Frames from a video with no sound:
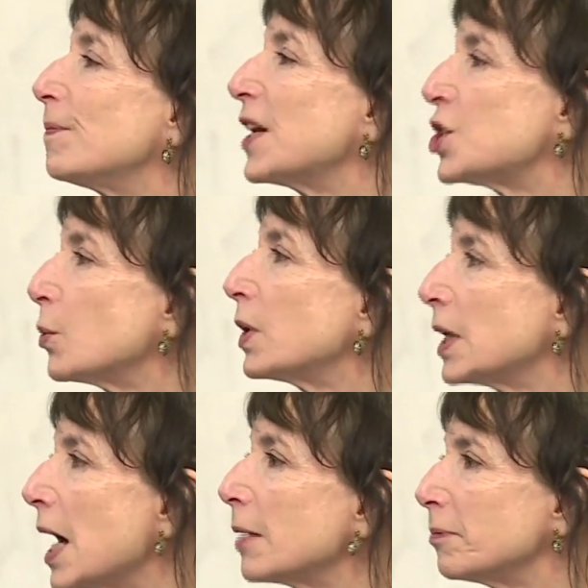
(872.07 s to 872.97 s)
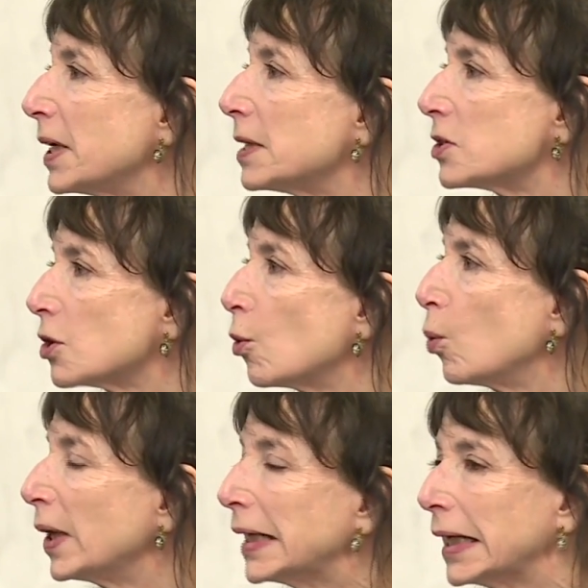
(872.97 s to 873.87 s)
that she would not be so
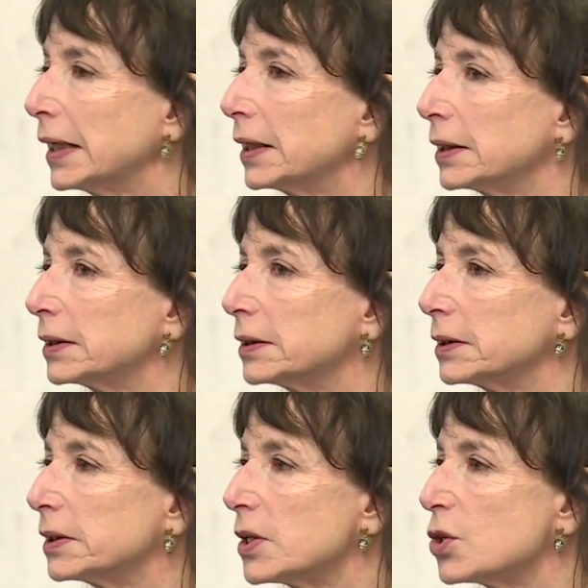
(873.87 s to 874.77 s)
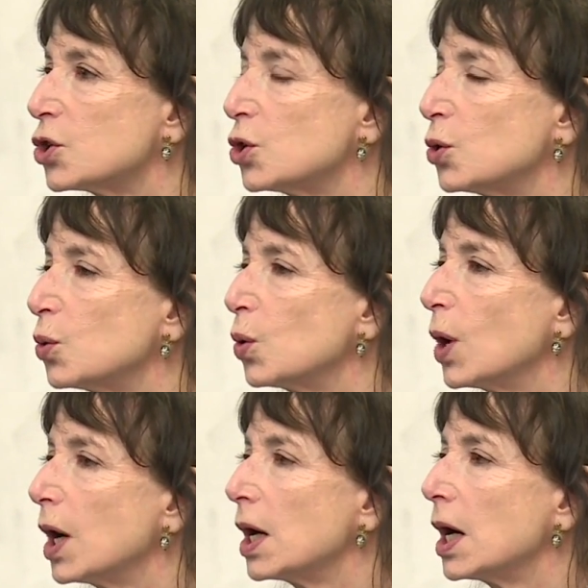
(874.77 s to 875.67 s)
willing to
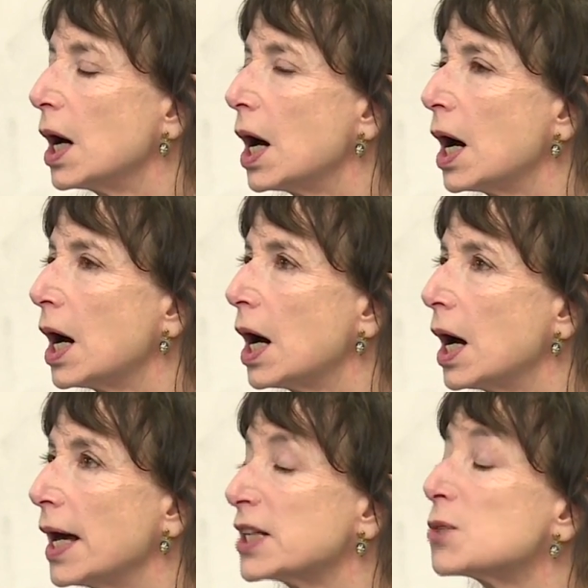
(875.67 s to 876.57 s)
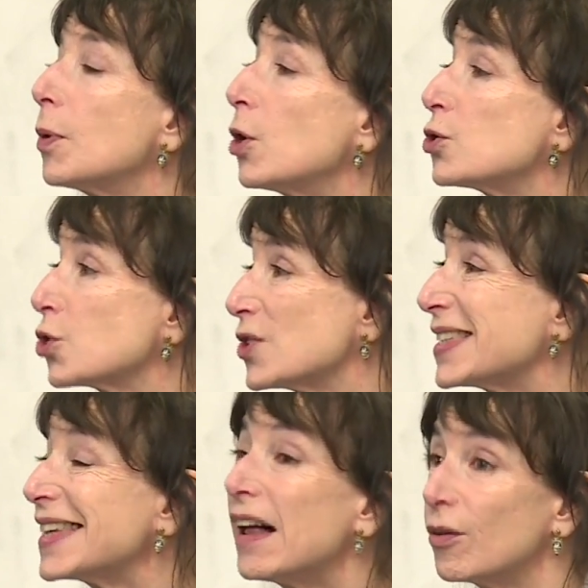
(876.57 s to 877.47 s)
expose
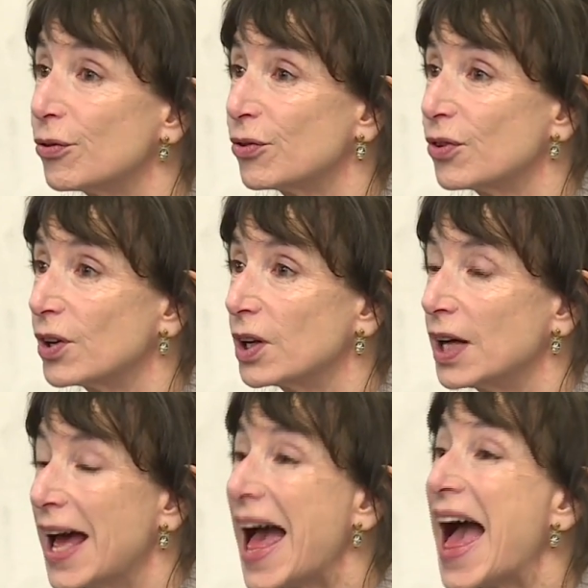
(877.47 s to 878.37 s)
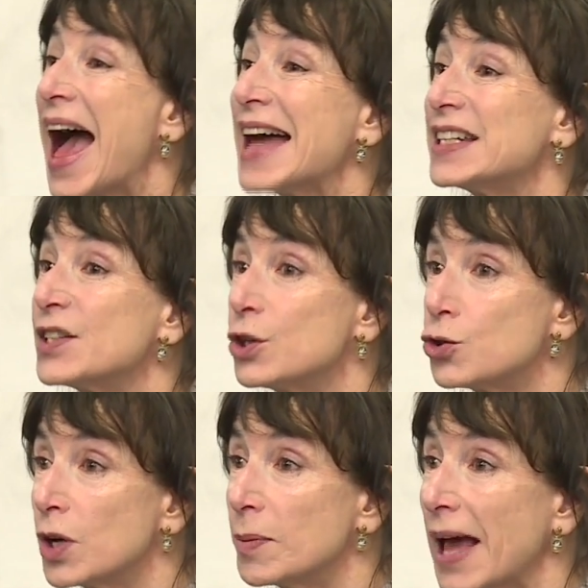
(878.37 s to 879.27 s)
herself and the
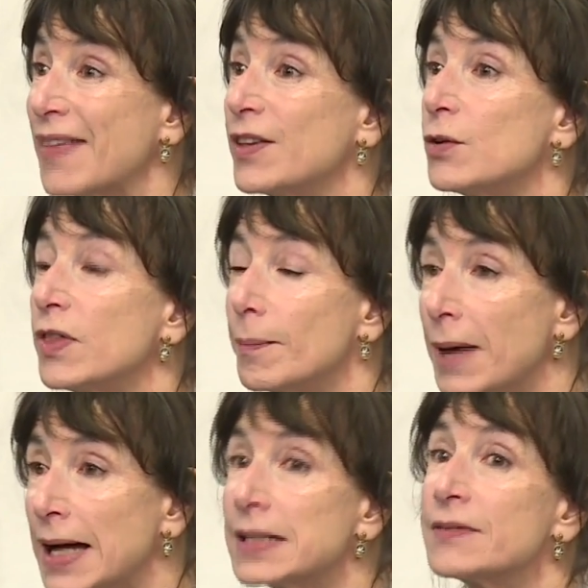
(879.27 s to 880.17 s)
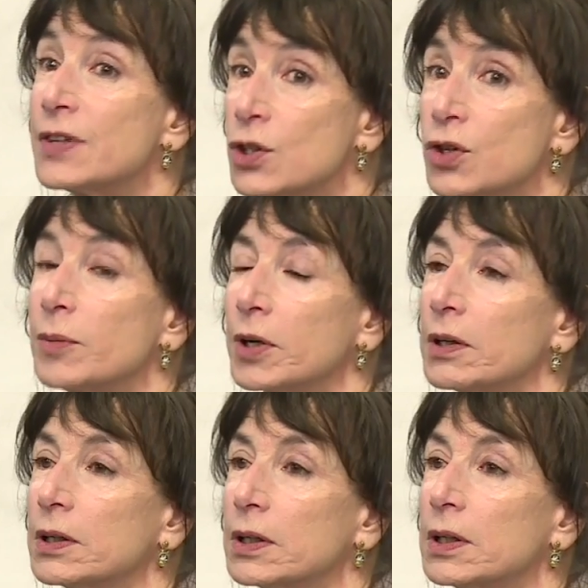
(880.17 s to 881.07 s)
dream and the mind of the
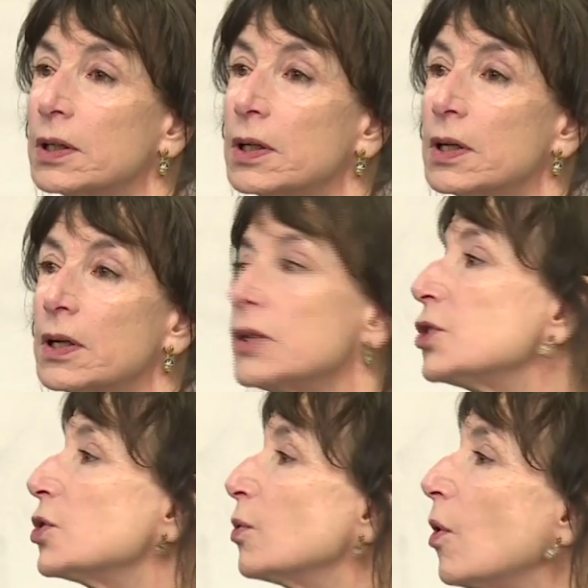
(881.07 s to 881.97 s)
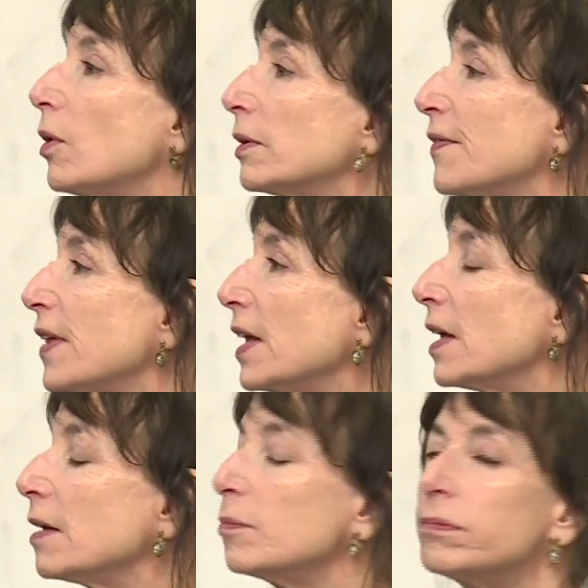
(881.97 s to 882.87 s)
dreamer to all of
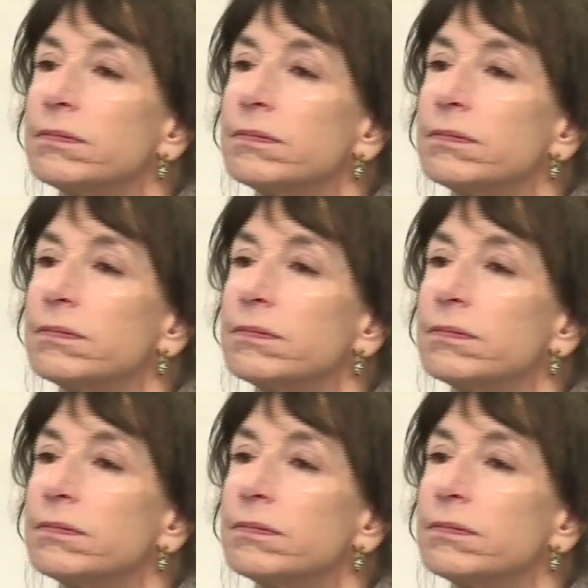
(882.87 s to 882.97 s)
the,